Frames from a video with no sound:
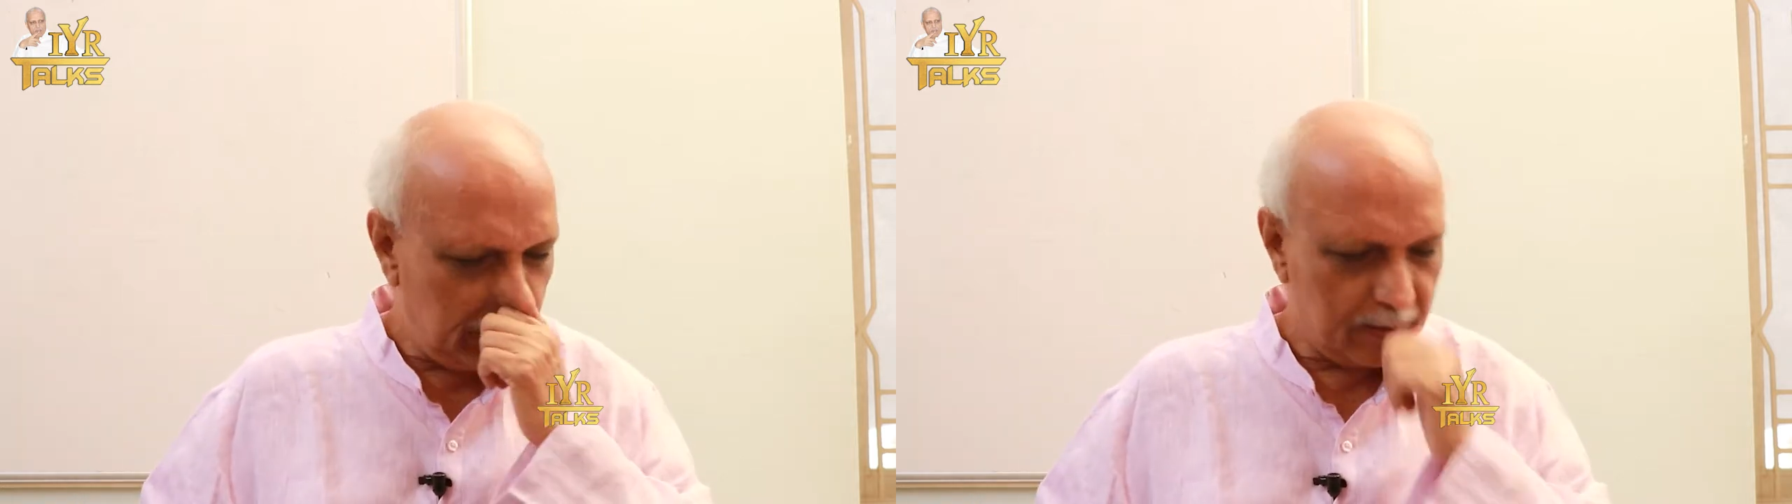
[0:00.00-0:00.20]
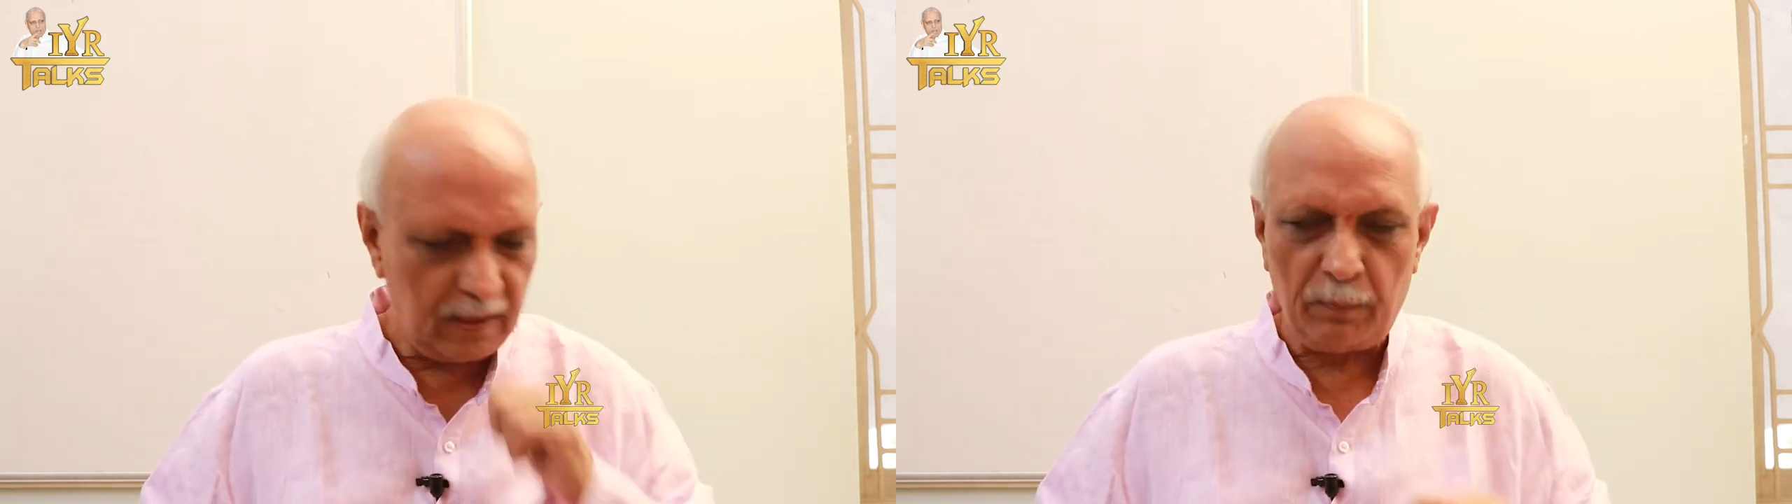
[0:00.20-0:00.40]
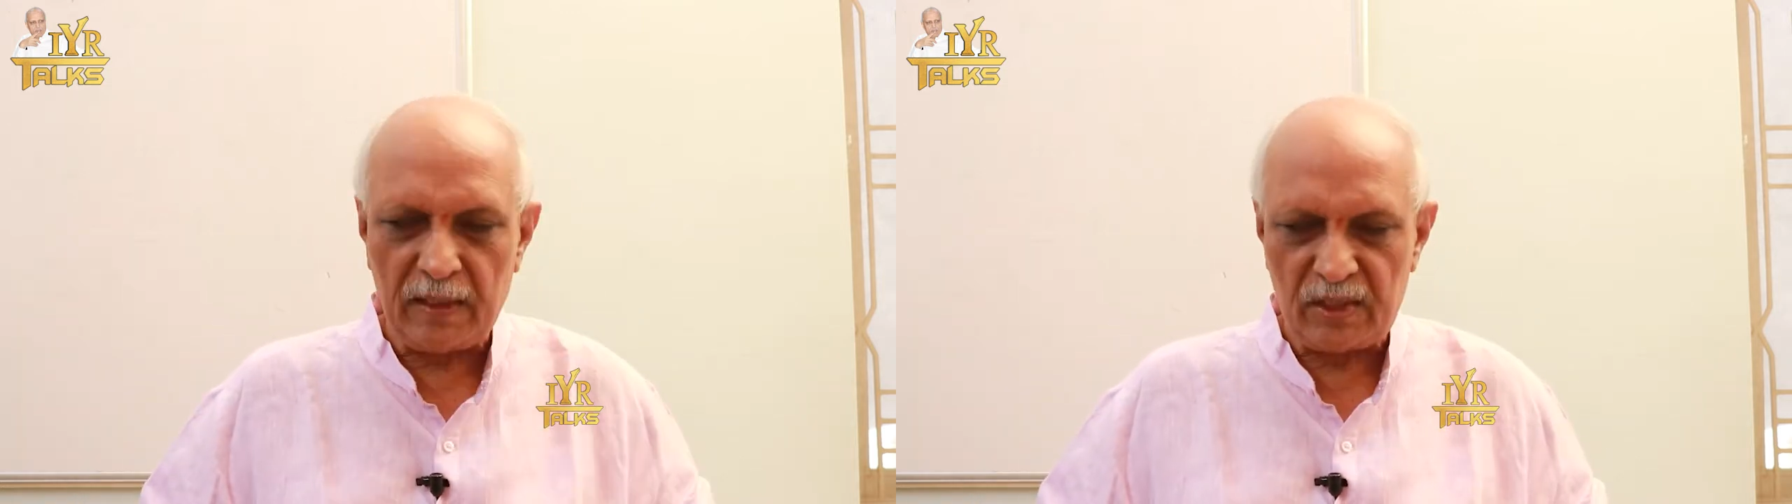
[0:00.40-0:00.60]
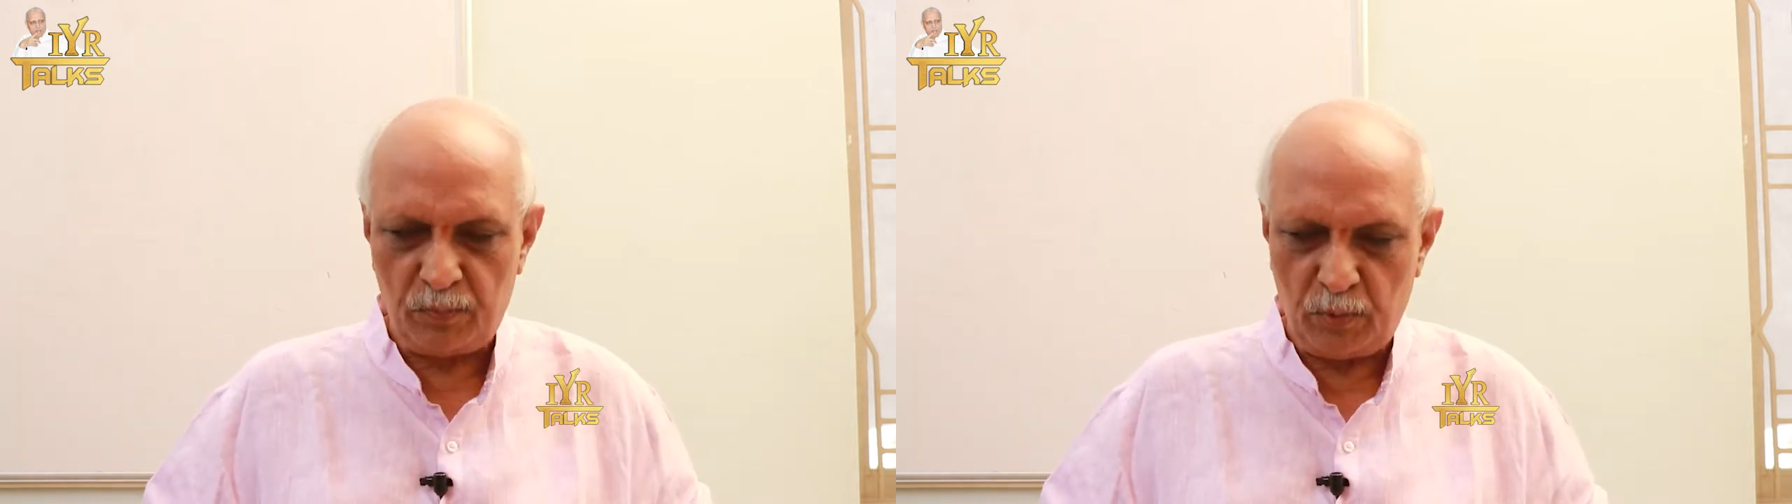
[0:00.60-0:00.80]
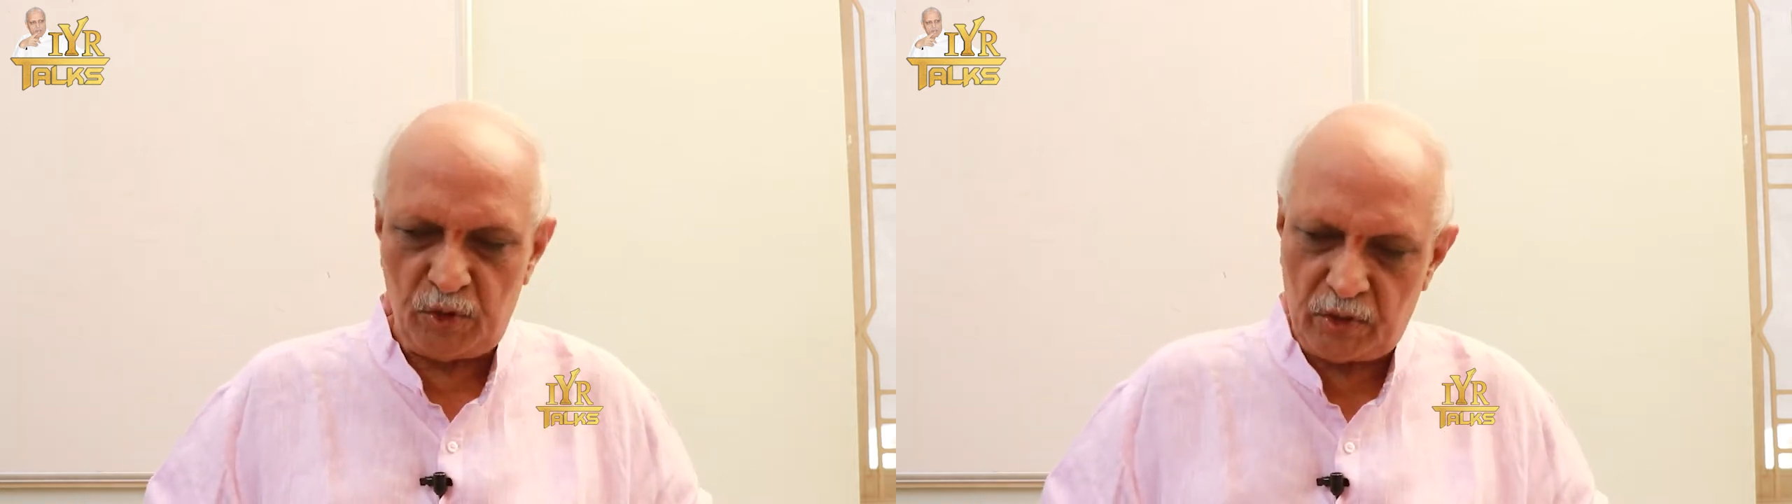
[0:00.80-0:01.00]
surplus
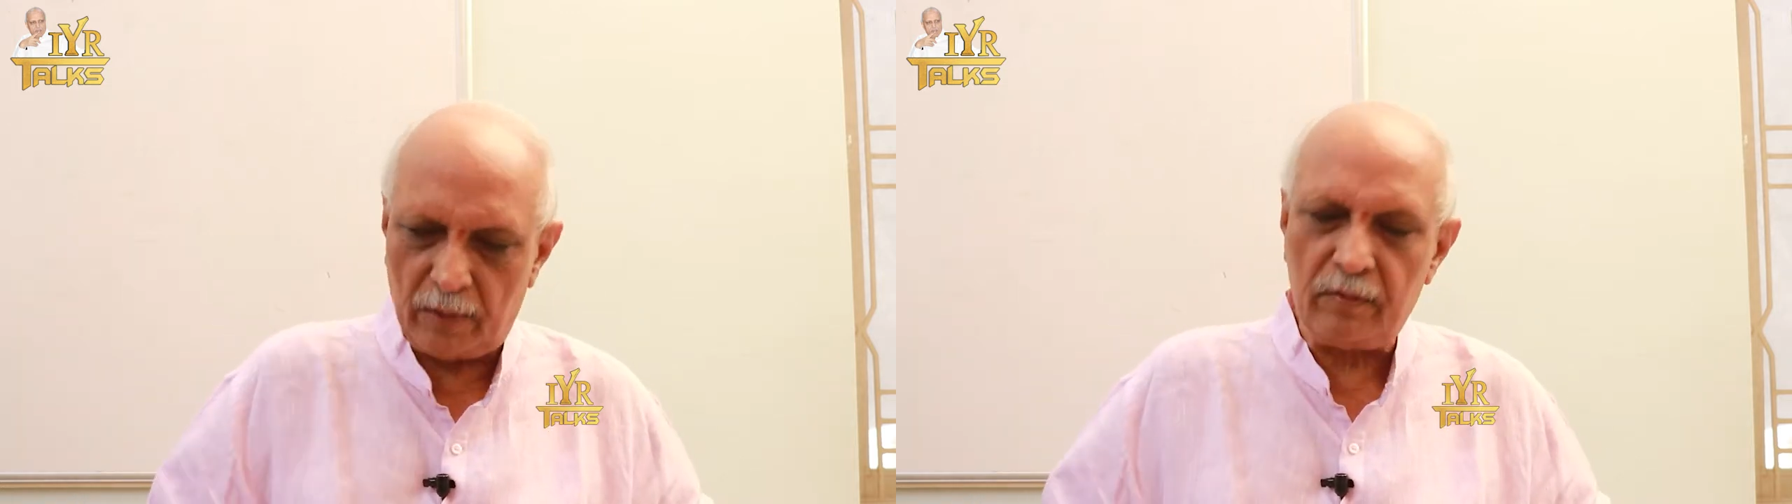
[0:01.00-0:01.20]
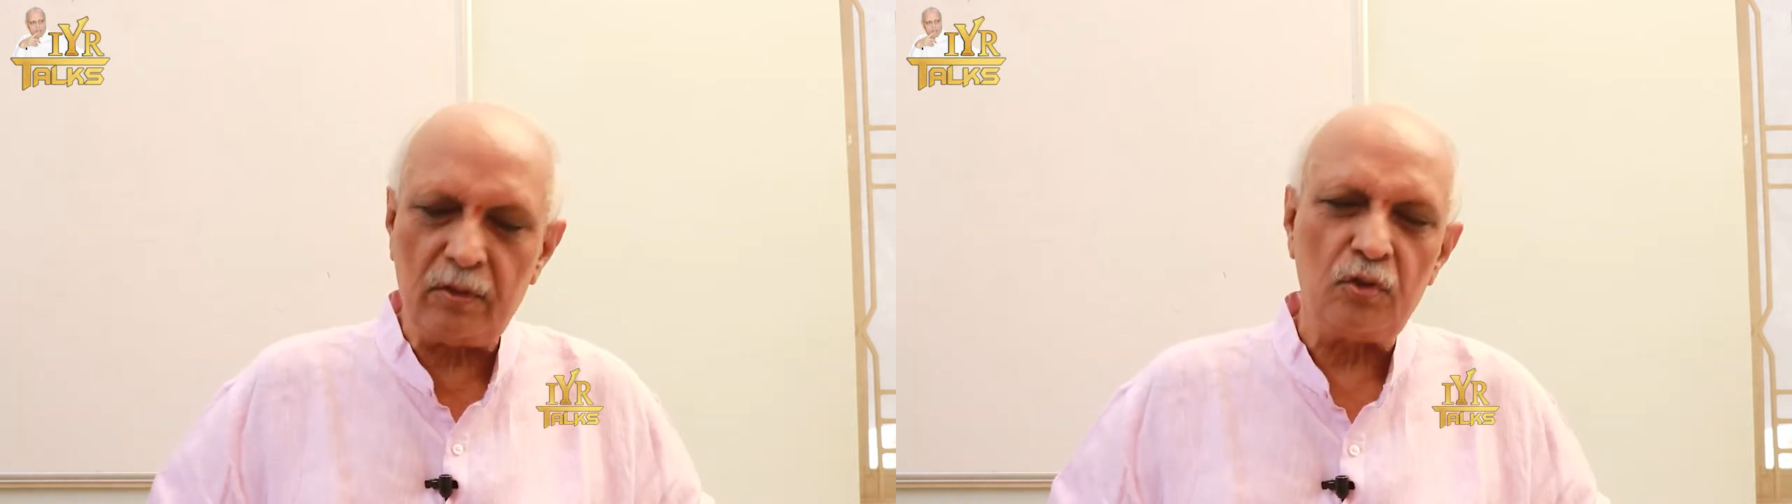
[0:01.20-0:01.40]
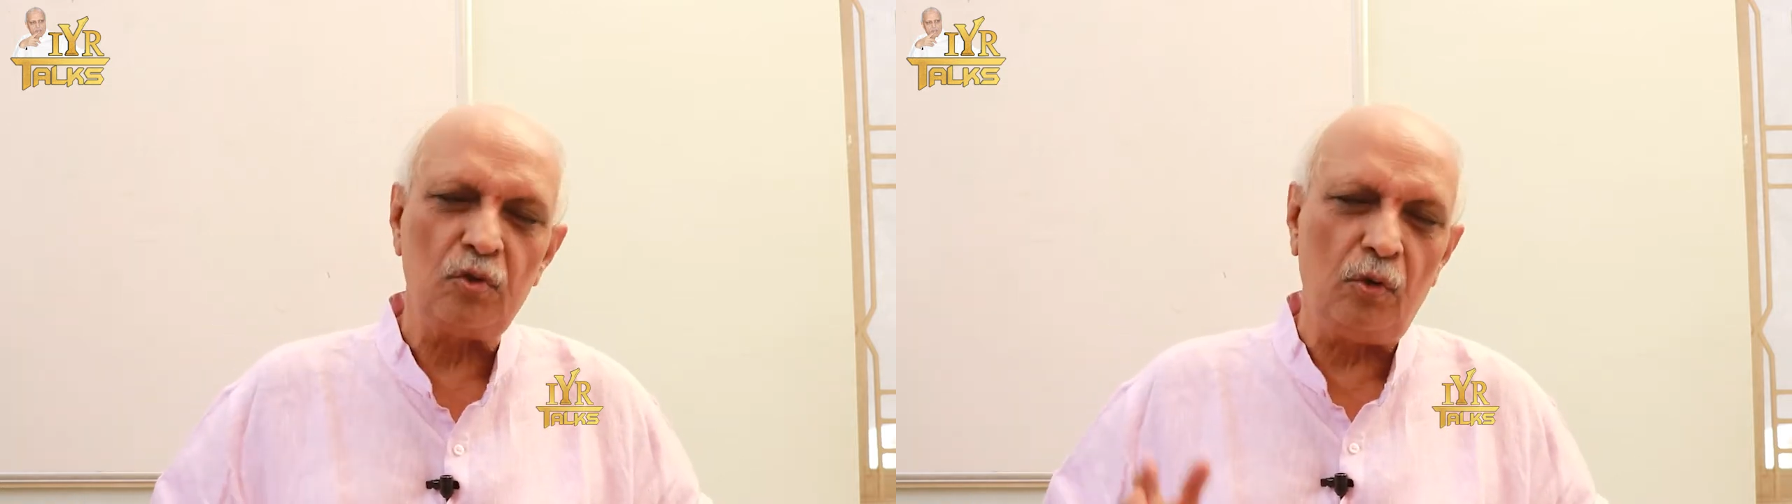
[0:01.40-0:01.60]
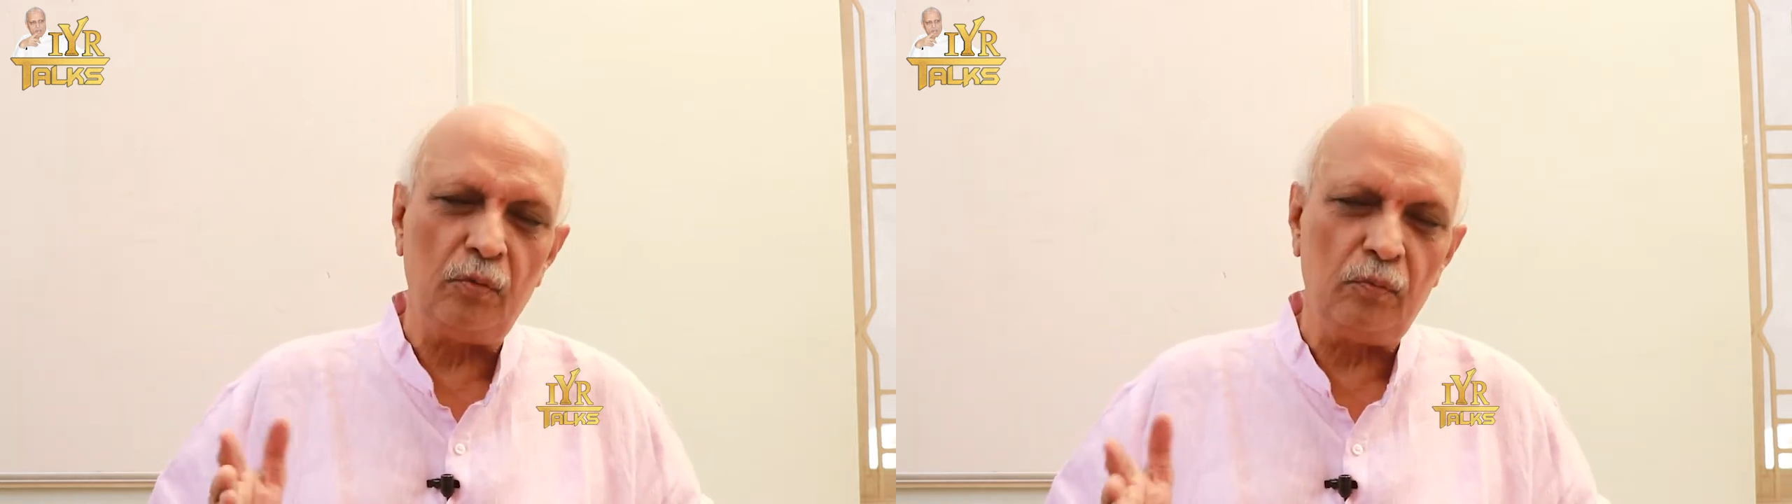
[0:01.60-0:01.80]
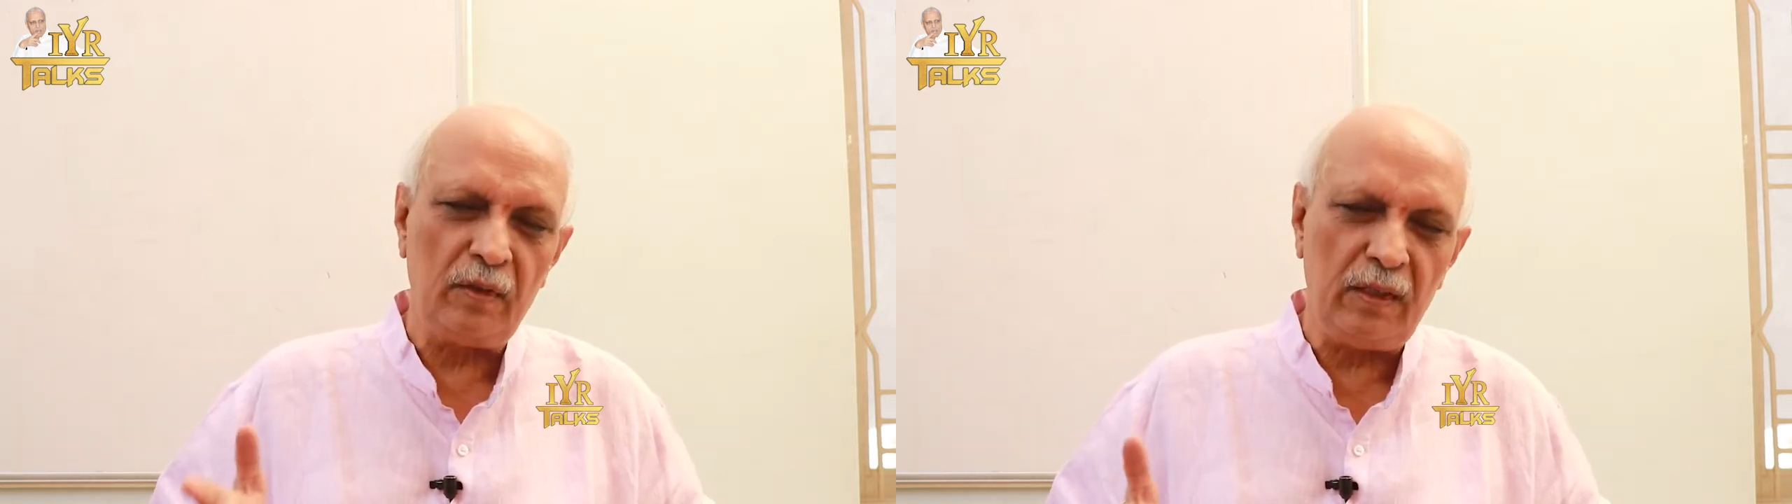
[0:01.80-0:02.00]
position.
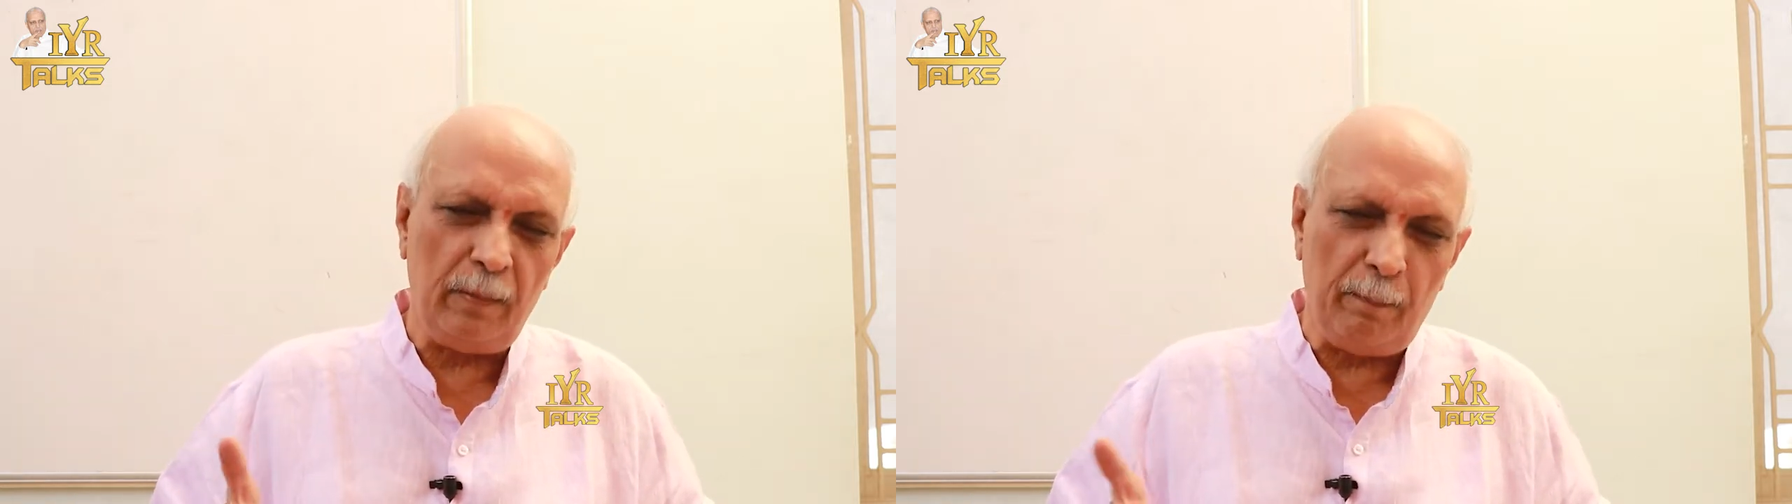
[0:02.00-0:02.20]
So the